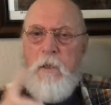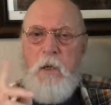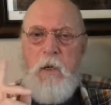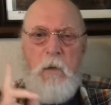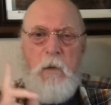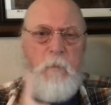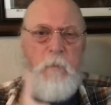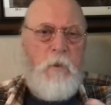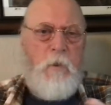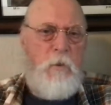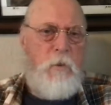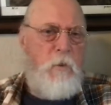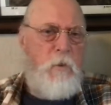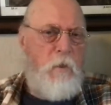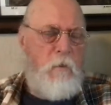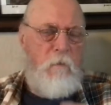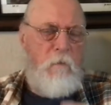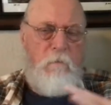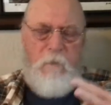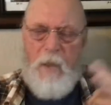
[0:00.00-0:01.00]
therapist,
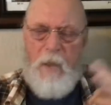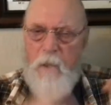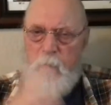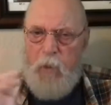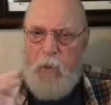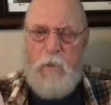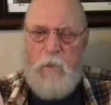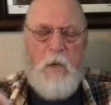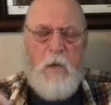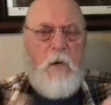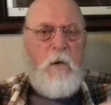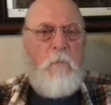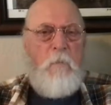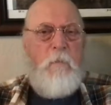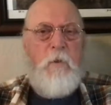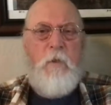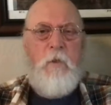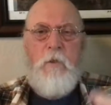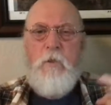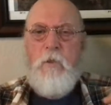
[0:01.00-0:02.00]
the family
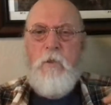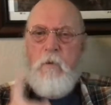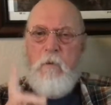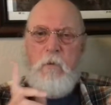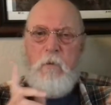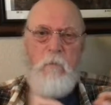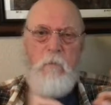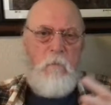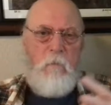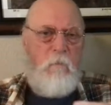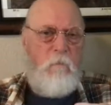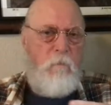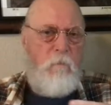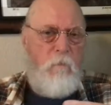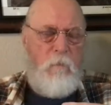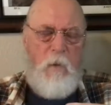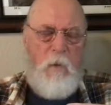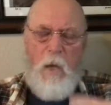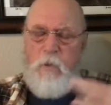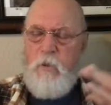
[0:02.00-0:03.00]
therapist, the
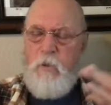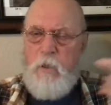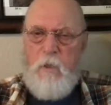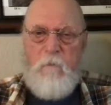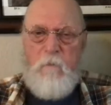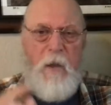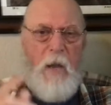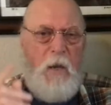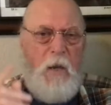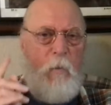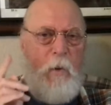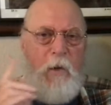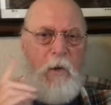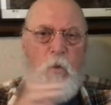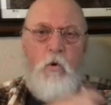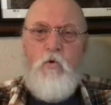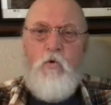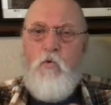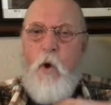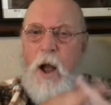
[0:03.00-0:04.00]
custody
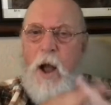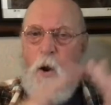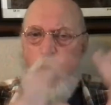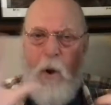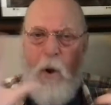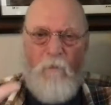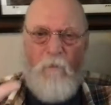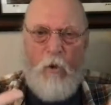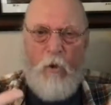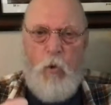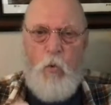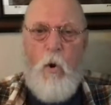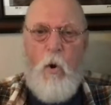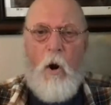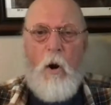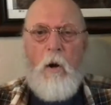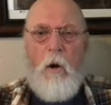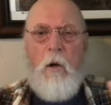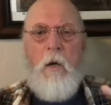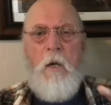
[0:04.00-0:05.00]
evaluator, whoever you
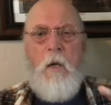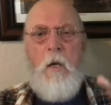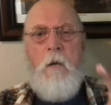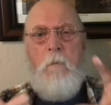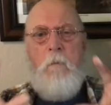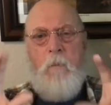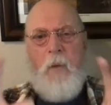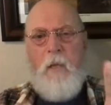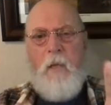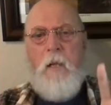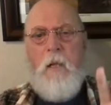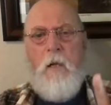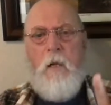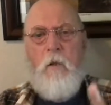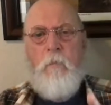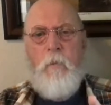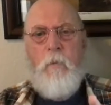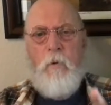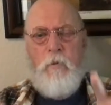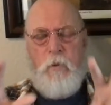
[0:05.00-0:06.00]
are, mental
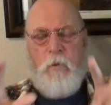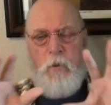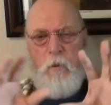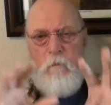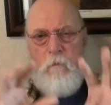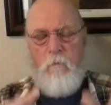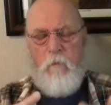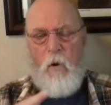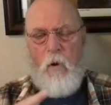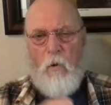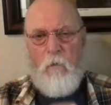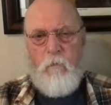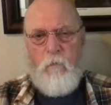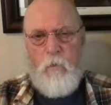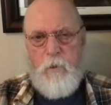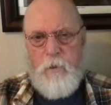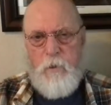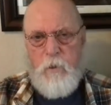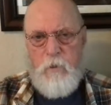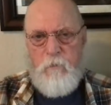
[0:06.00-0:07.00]
health person involved
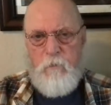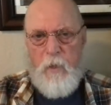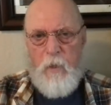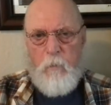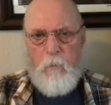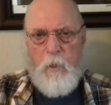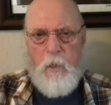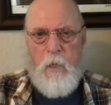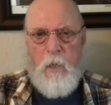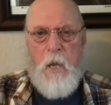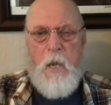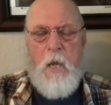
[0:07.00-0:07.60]
with this family,